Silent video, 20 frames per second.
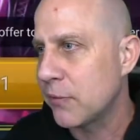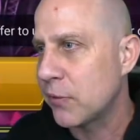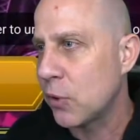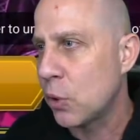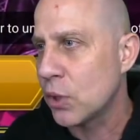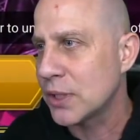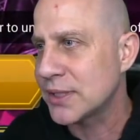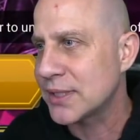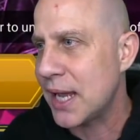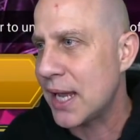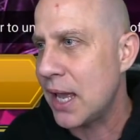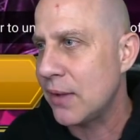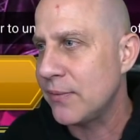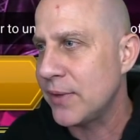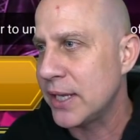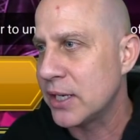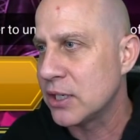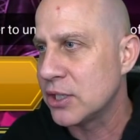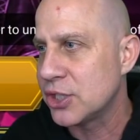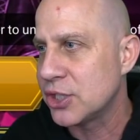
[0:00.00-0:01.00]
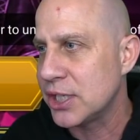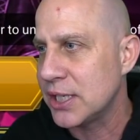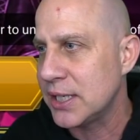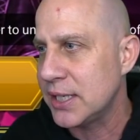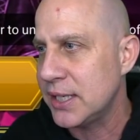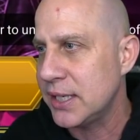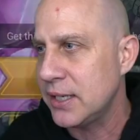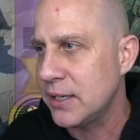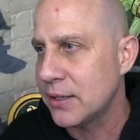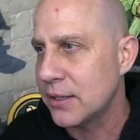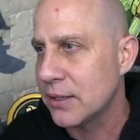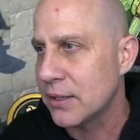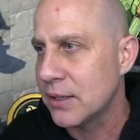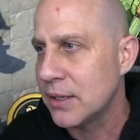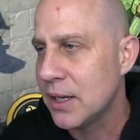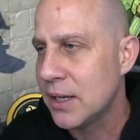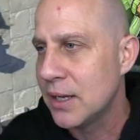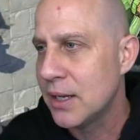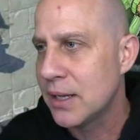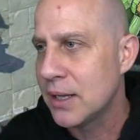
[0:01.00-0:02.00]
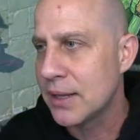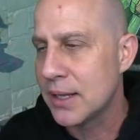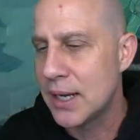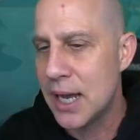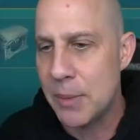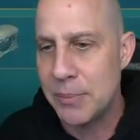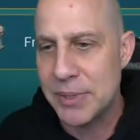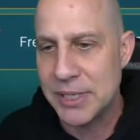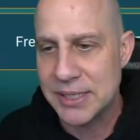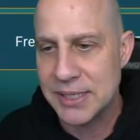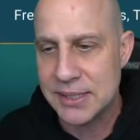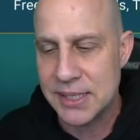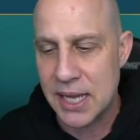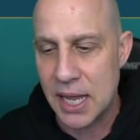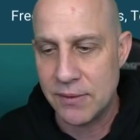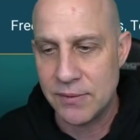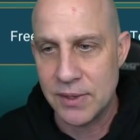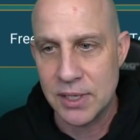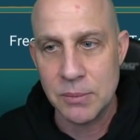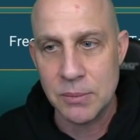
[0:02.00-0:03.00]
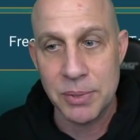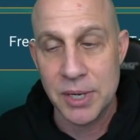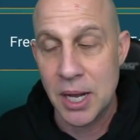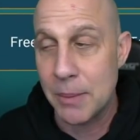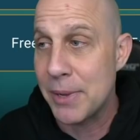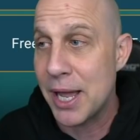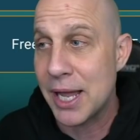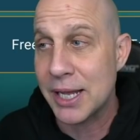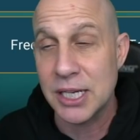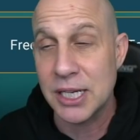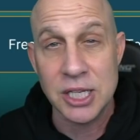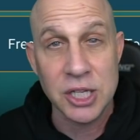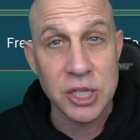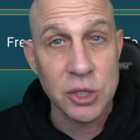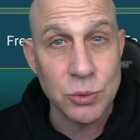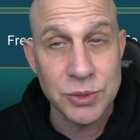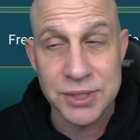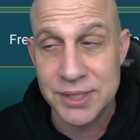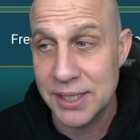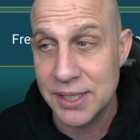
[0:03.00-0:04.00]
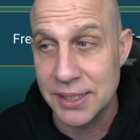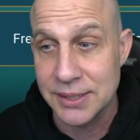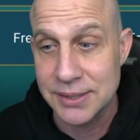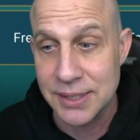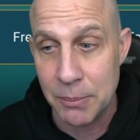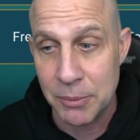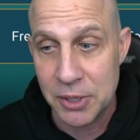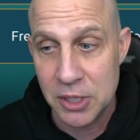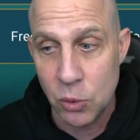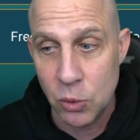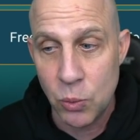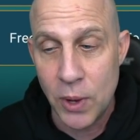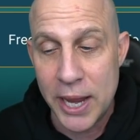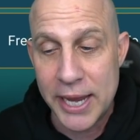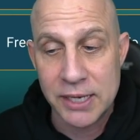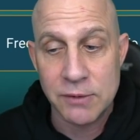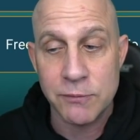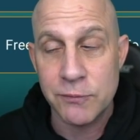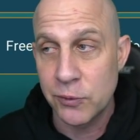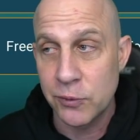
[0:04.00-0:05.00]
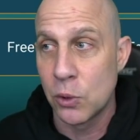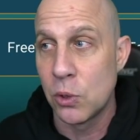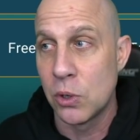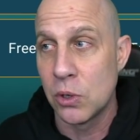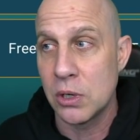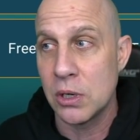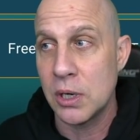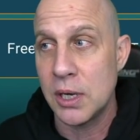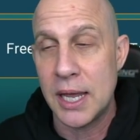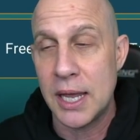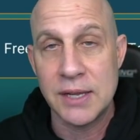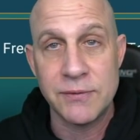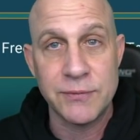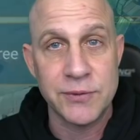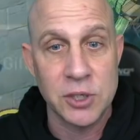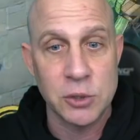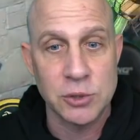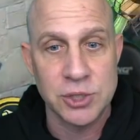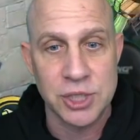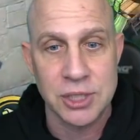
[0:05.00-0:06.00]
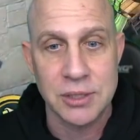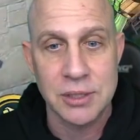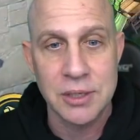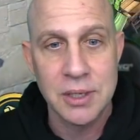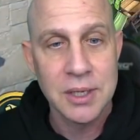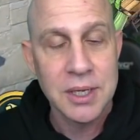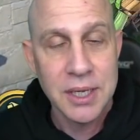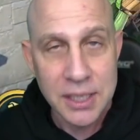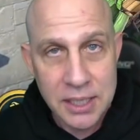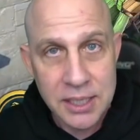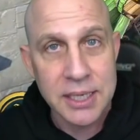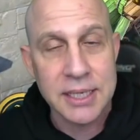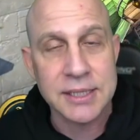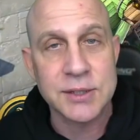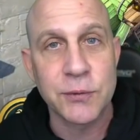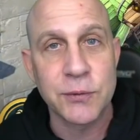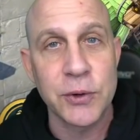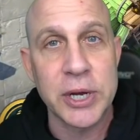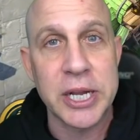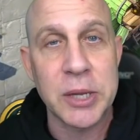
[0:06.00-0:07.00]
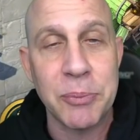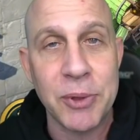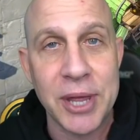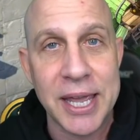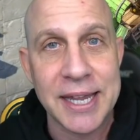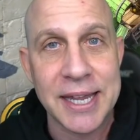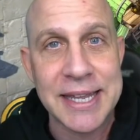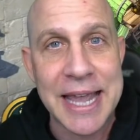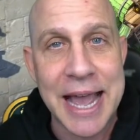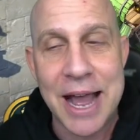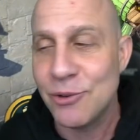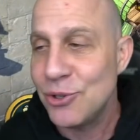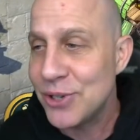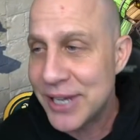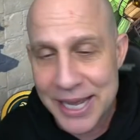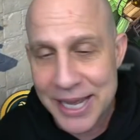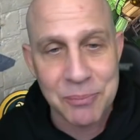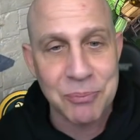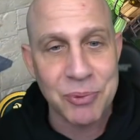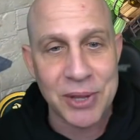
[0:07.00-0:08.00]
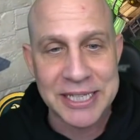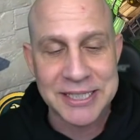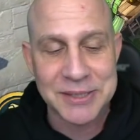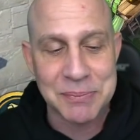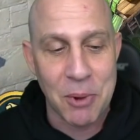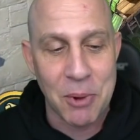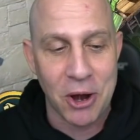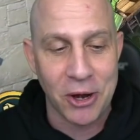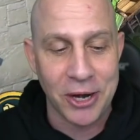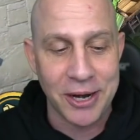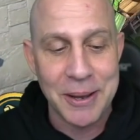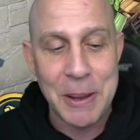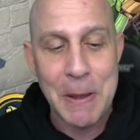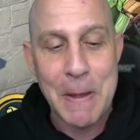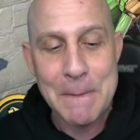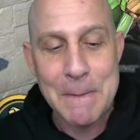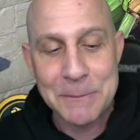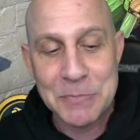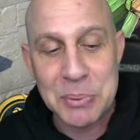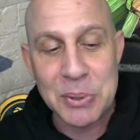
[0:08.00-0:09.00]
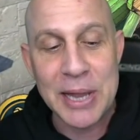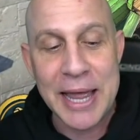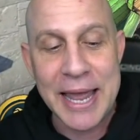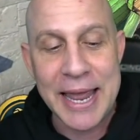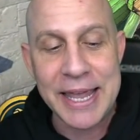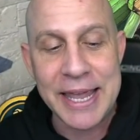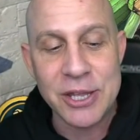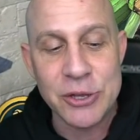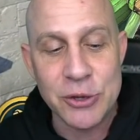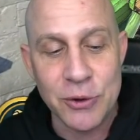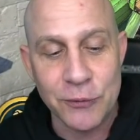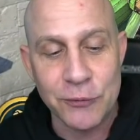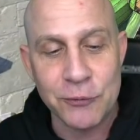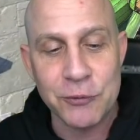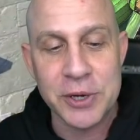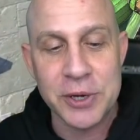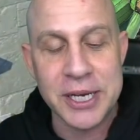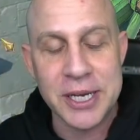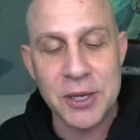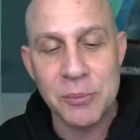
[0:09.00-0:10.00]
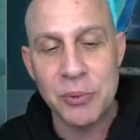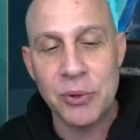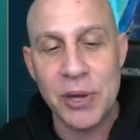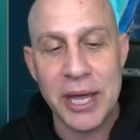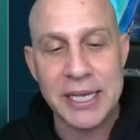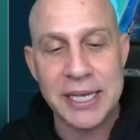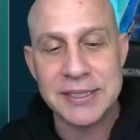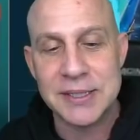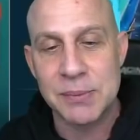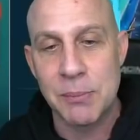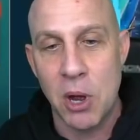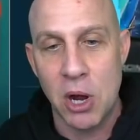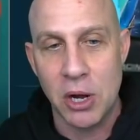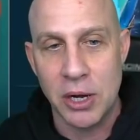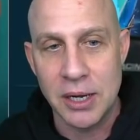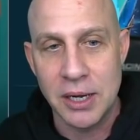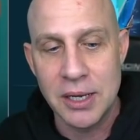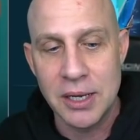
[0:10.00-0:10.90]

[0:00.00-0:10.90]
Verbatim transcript: course I have energy here that I've been saving, but I'm not going to use this. I'm going to wait for a fusion. It's free to play account. You got to play smart. Play your free to play smart.